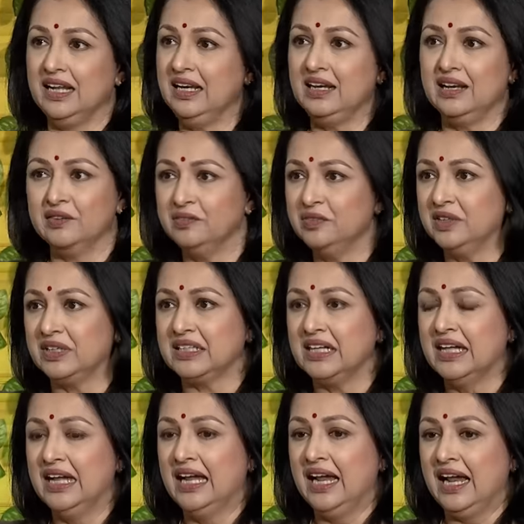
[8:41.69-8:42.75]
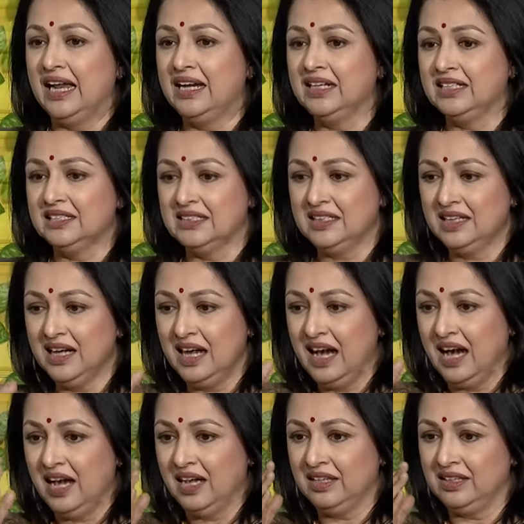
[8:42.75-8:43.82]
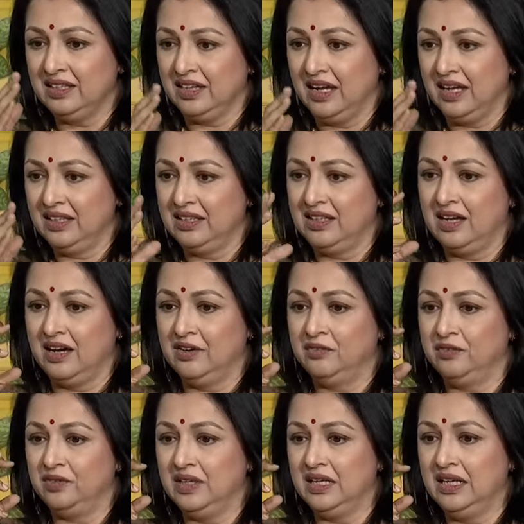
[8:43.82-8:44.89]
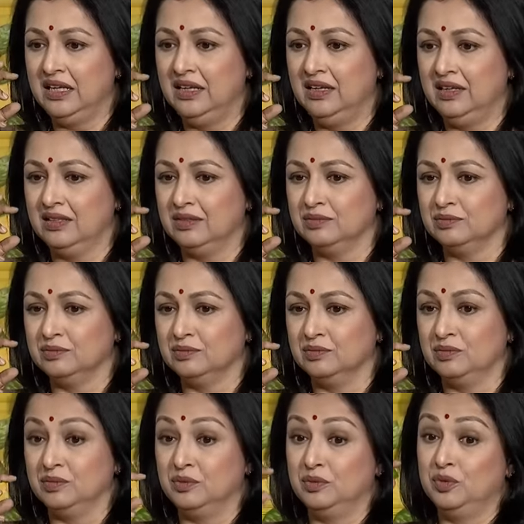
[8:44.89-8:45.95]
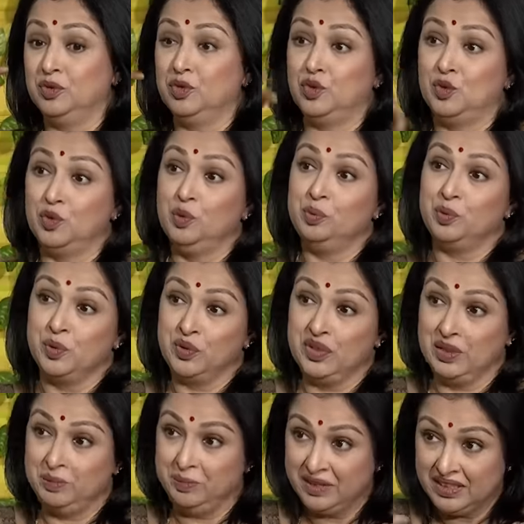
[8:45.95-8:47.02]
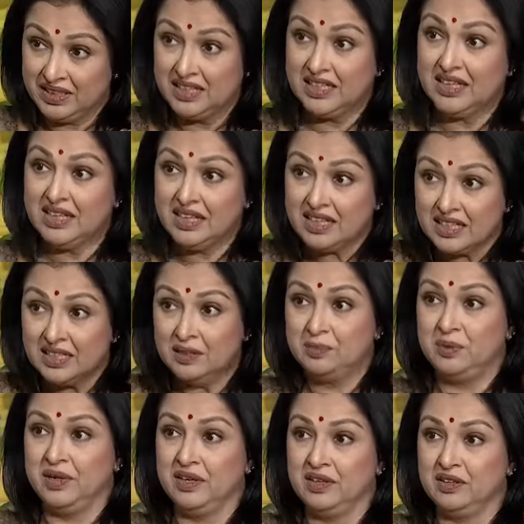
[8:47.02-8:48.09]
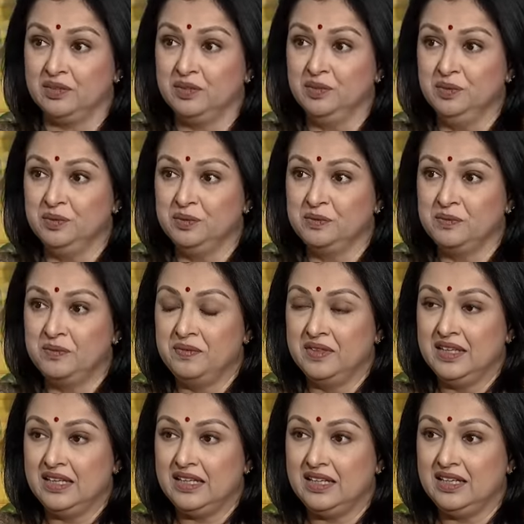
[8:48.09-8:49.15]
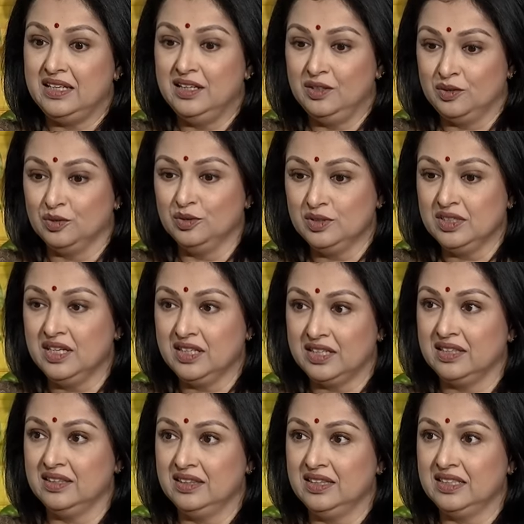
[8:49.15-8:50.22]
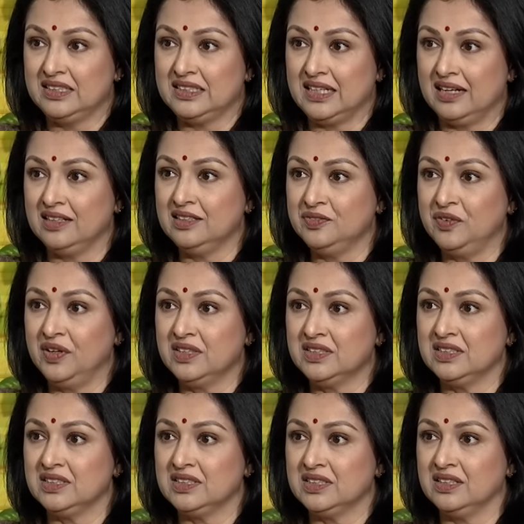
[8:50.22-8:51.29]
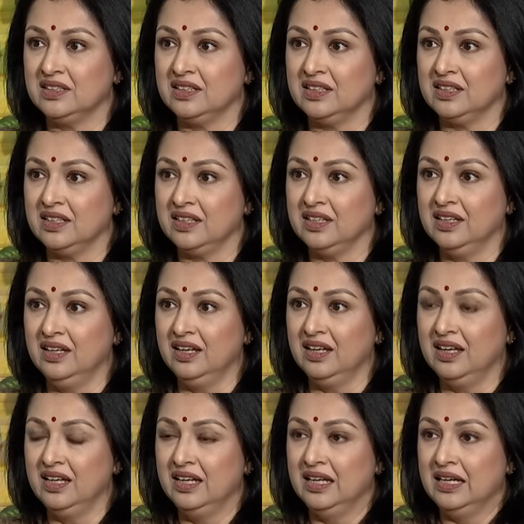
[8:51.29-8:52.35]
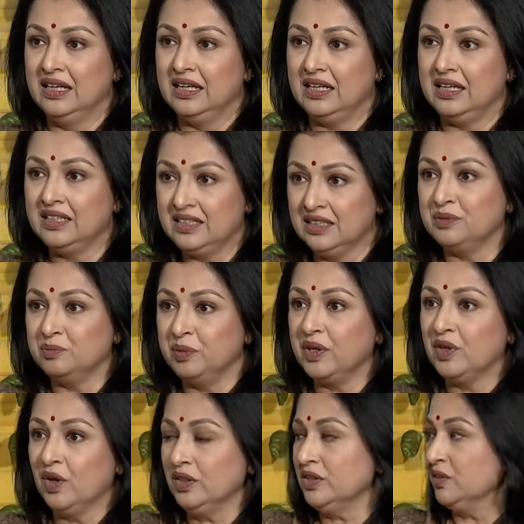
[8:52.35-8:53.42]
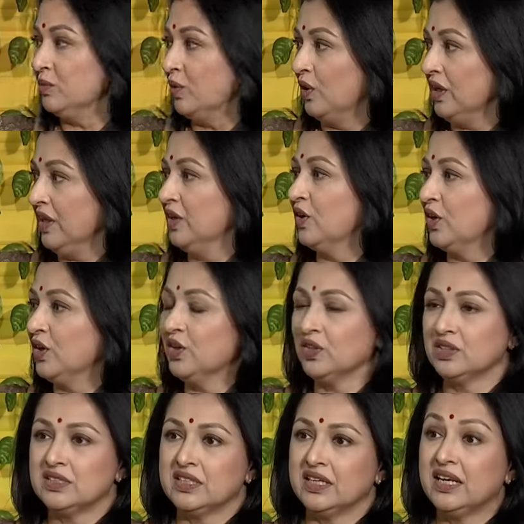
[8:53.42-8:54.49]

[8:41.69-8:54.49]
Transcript: I love it and nizanga adi aa feeling tho modalu pettina ee payanam ee roju naaku enta satisfaction ichindante it is because of what I got on set